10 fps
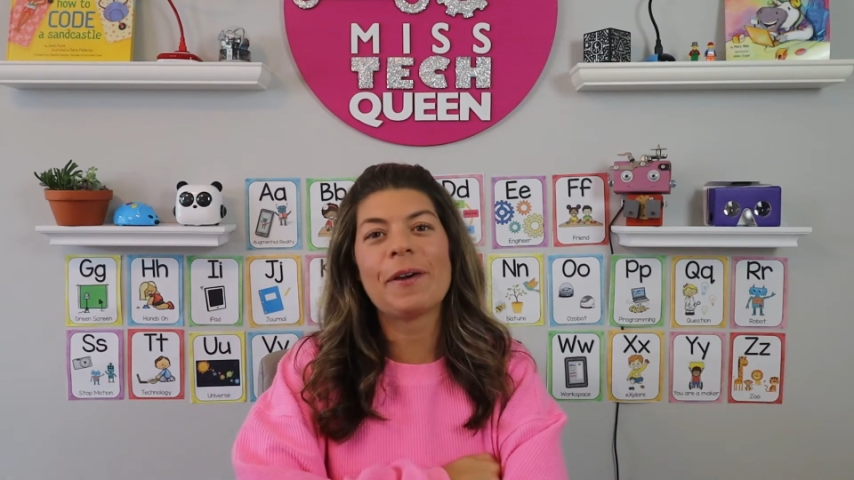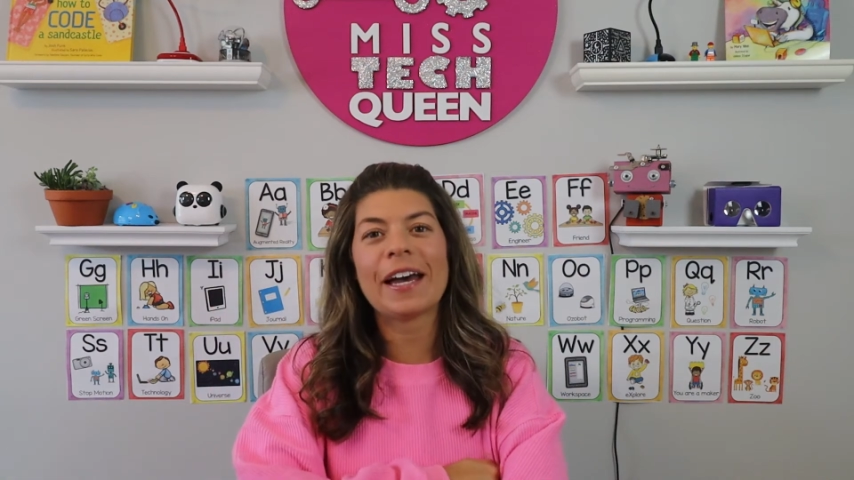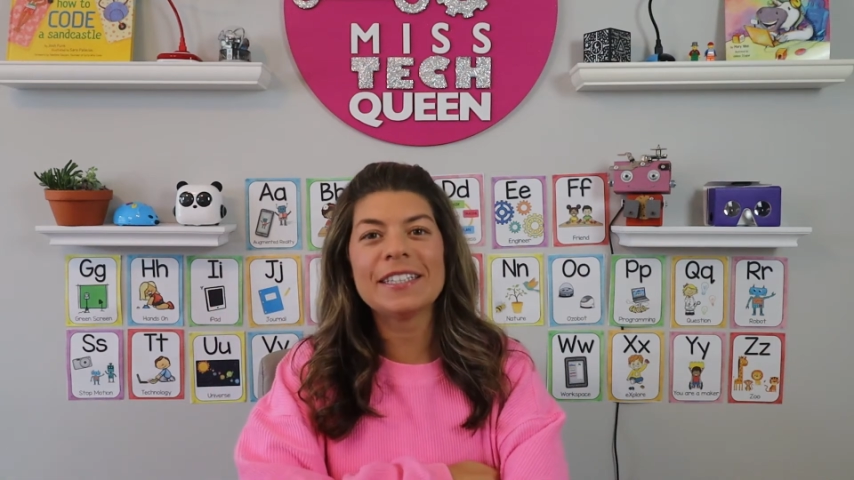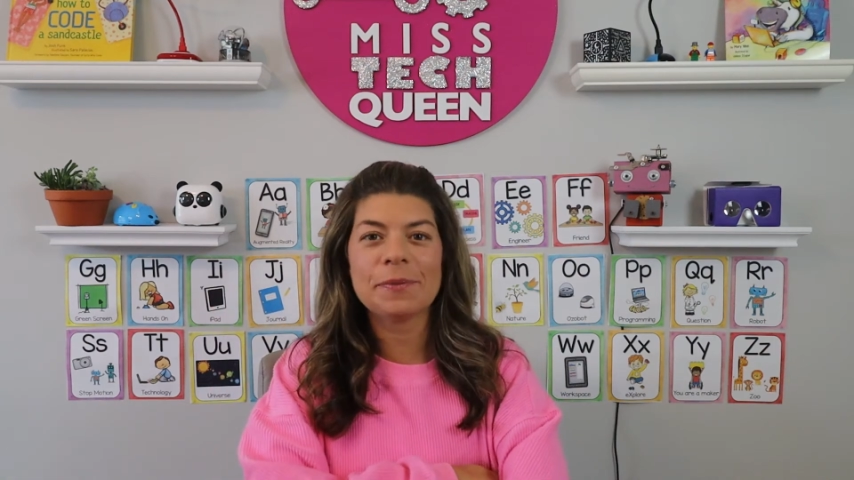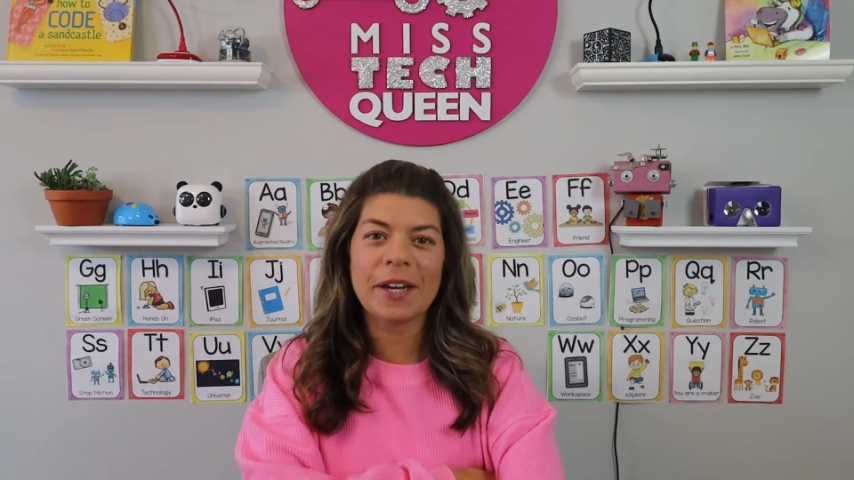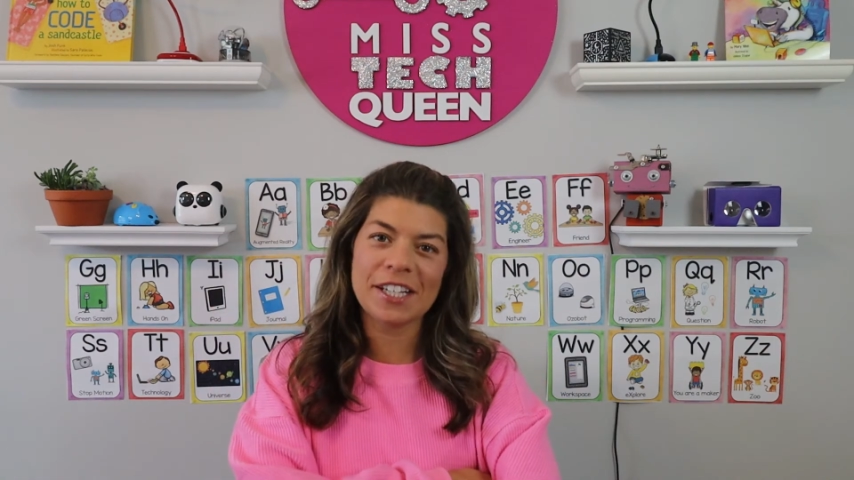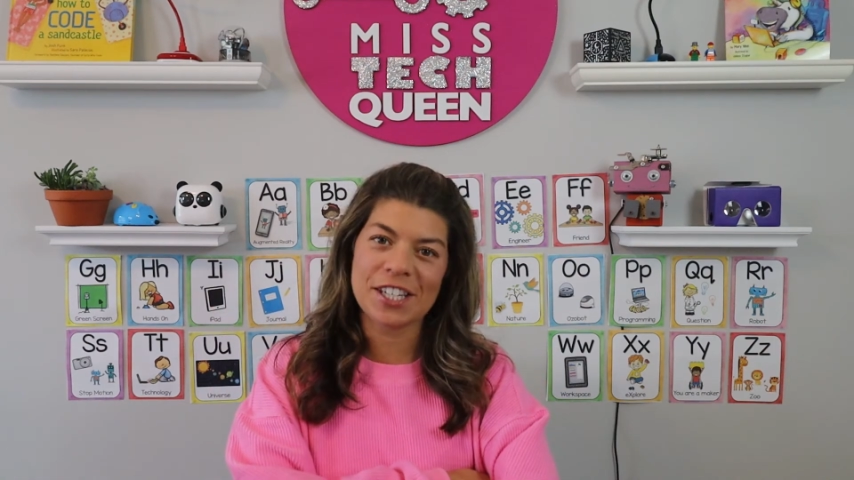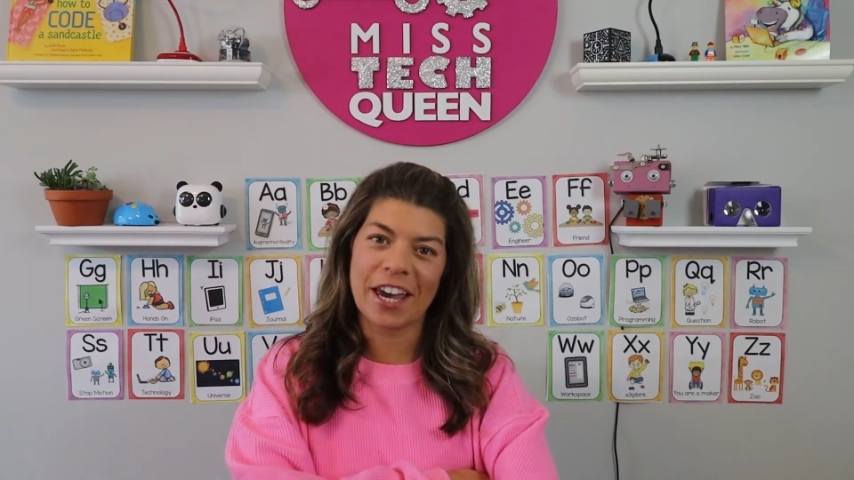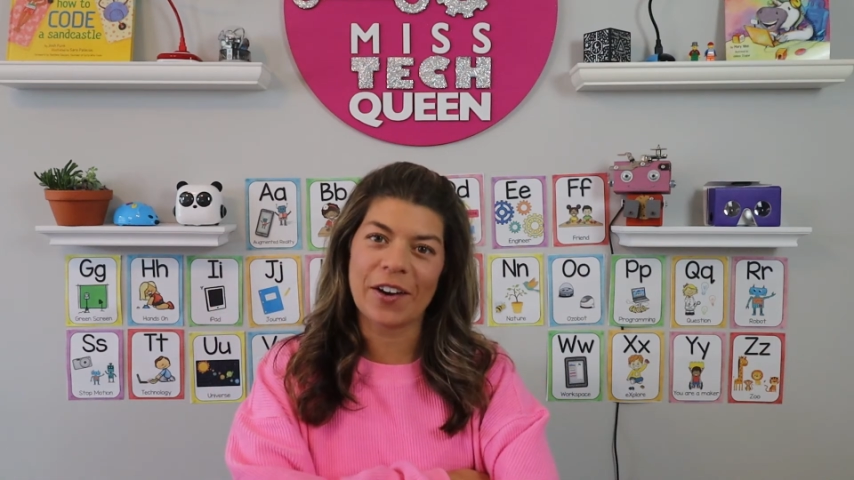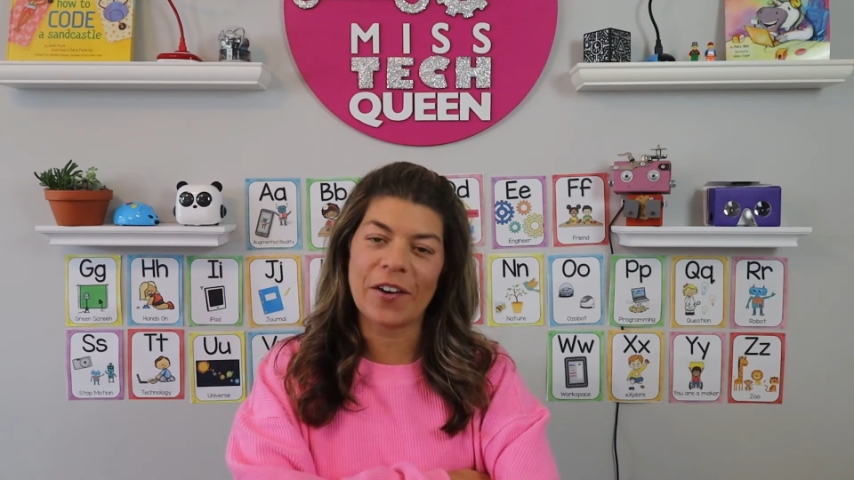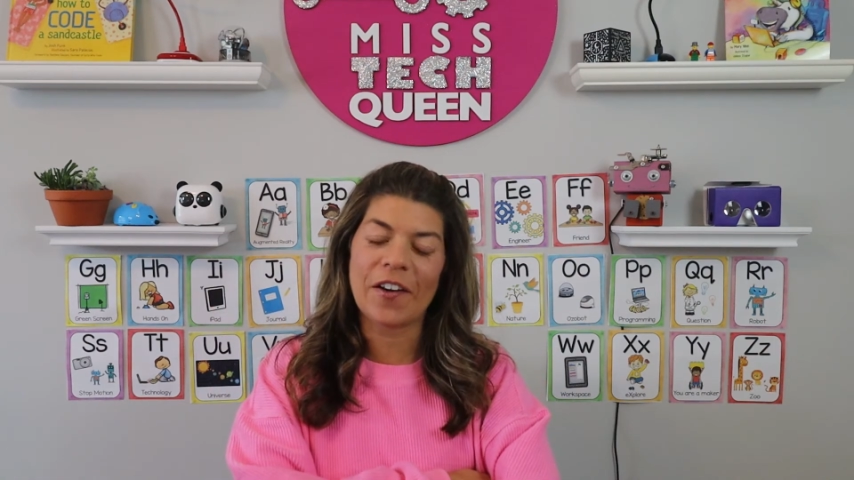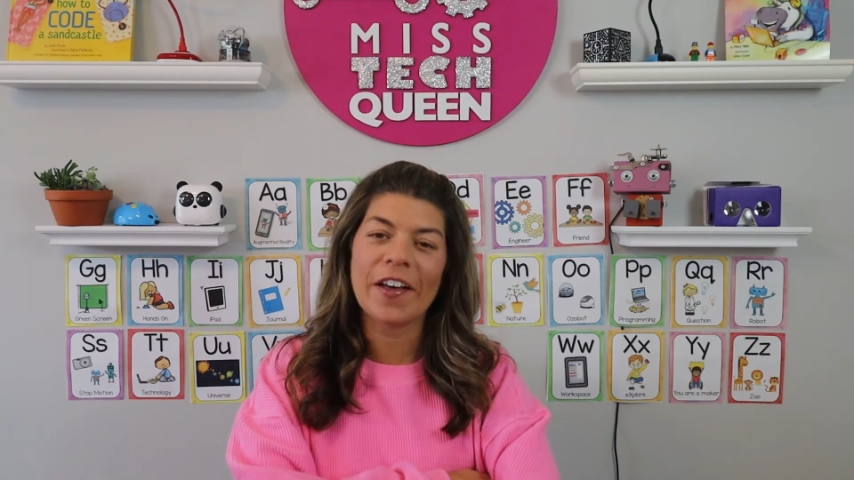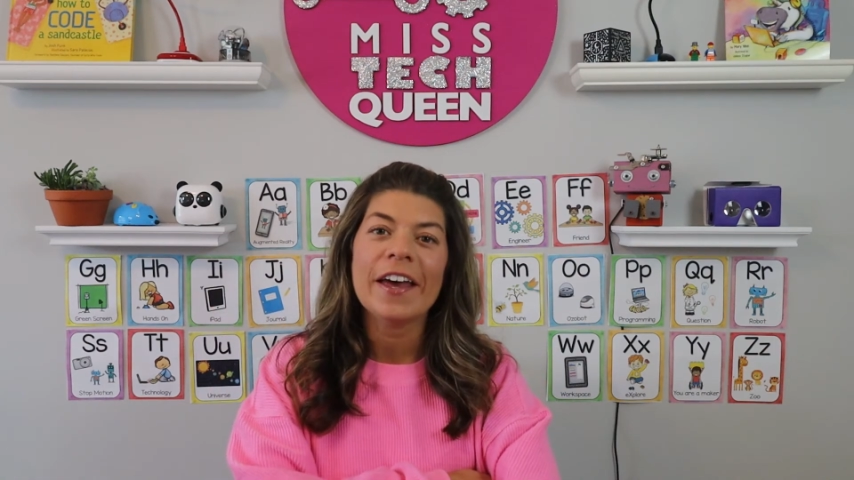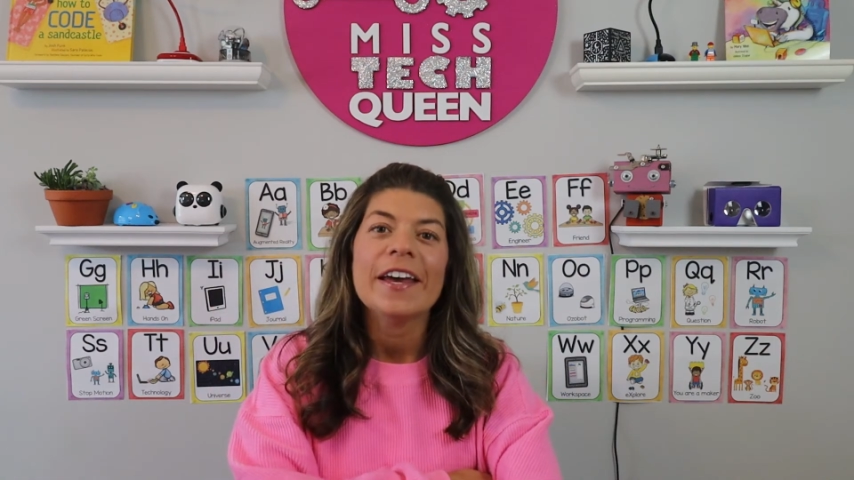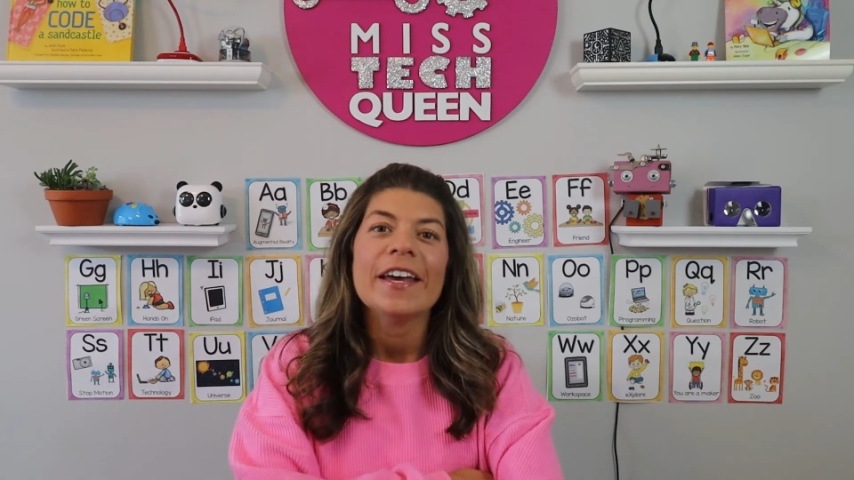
back to my channel.